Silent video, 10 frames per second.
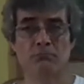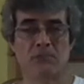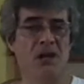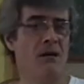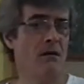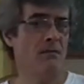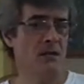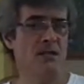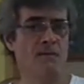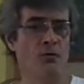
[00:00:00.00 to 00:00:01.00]
Yeah, the
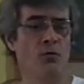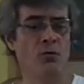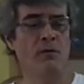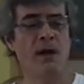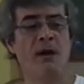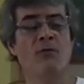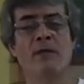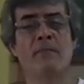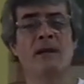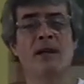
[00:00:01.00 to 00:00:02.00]
same Voodoo that
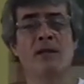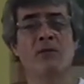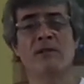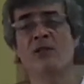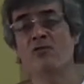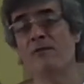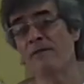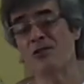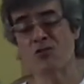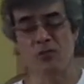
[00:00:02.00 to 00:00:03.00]
on the beginning of the New
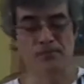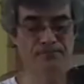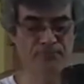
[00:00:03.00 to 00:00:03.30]
52.